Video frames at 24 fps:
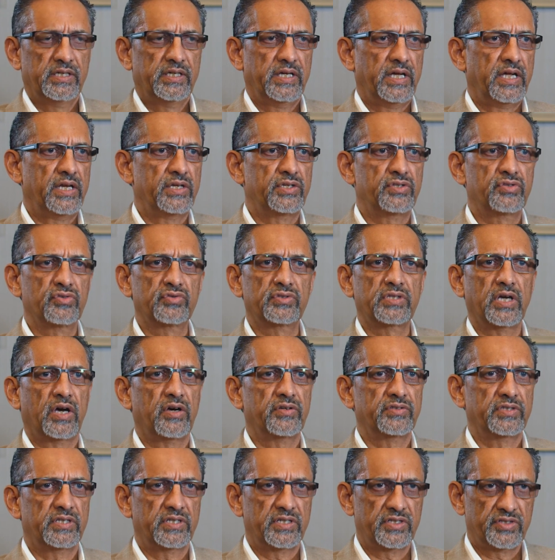in
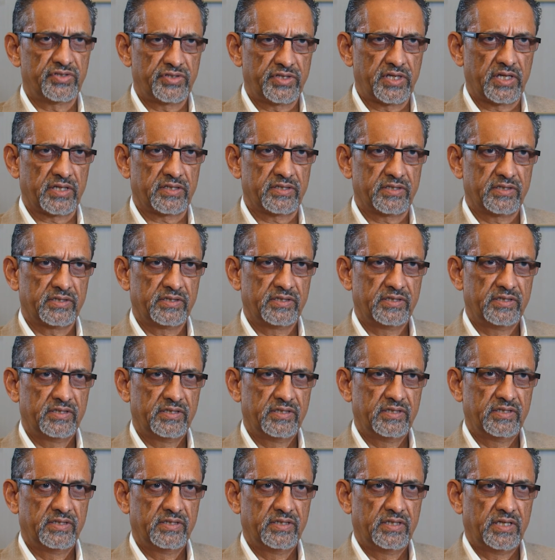2006,
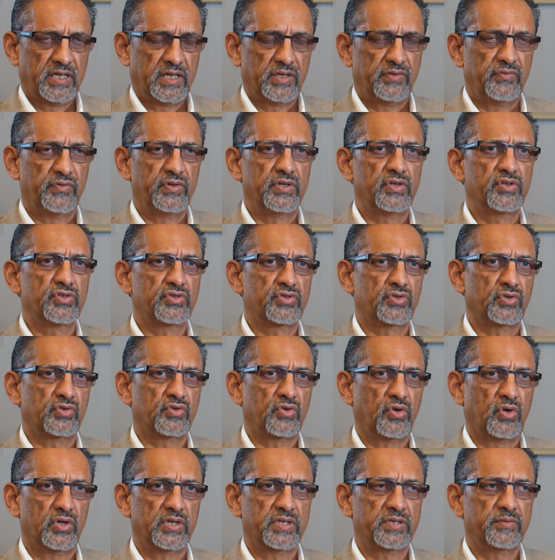and we used to
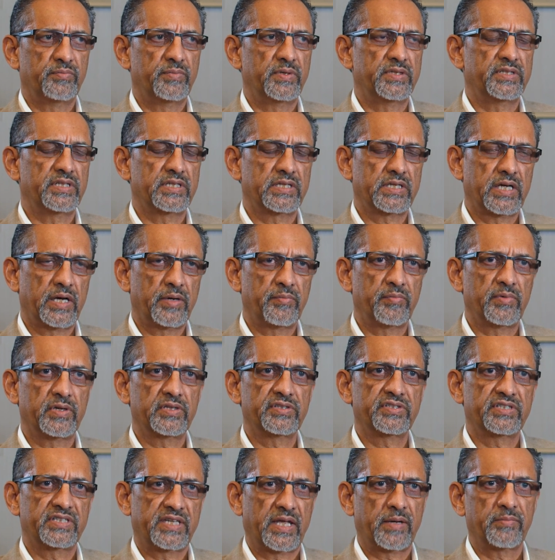call it mesenchymal
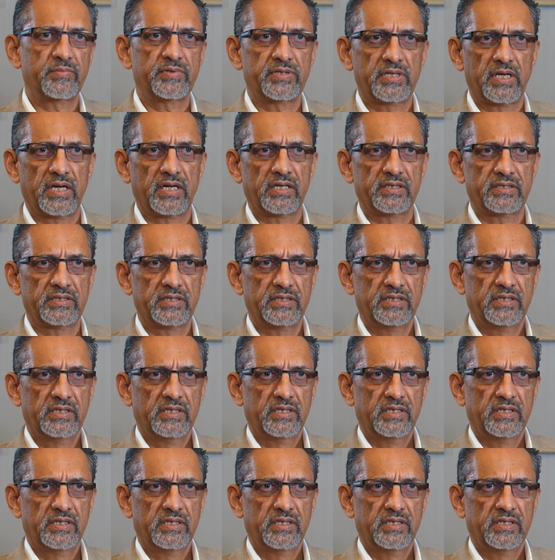stem cells.